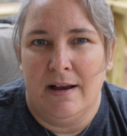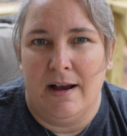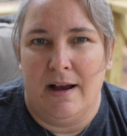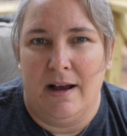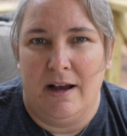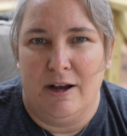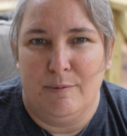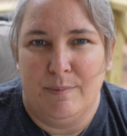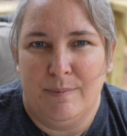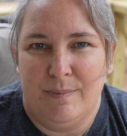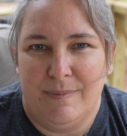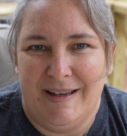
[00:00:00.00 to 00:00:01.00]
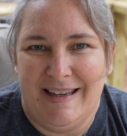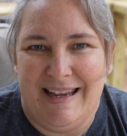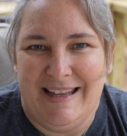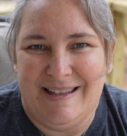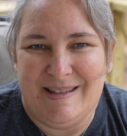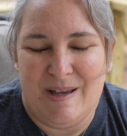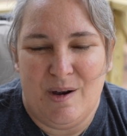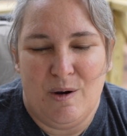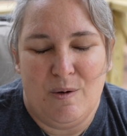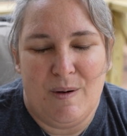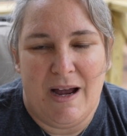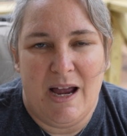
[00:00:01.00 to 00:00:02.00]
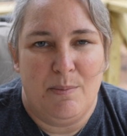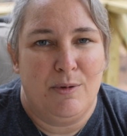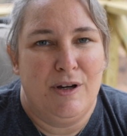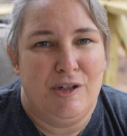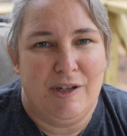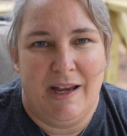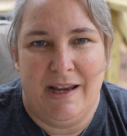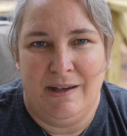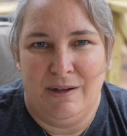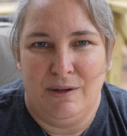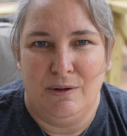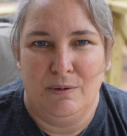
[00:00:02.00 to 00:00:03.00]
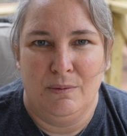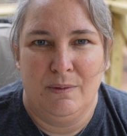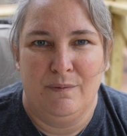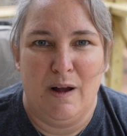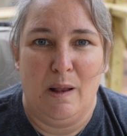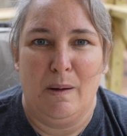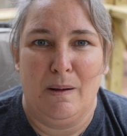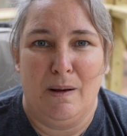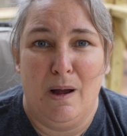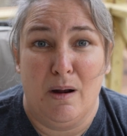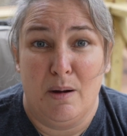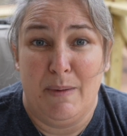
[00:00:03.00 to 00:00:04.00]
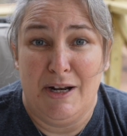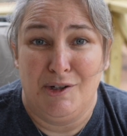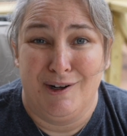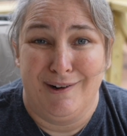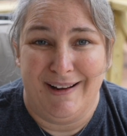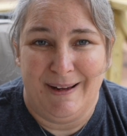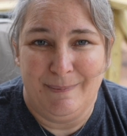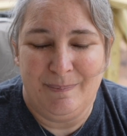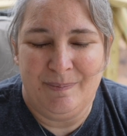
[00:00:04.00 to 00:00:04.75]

Um, and so I appreciate you following along on my journey.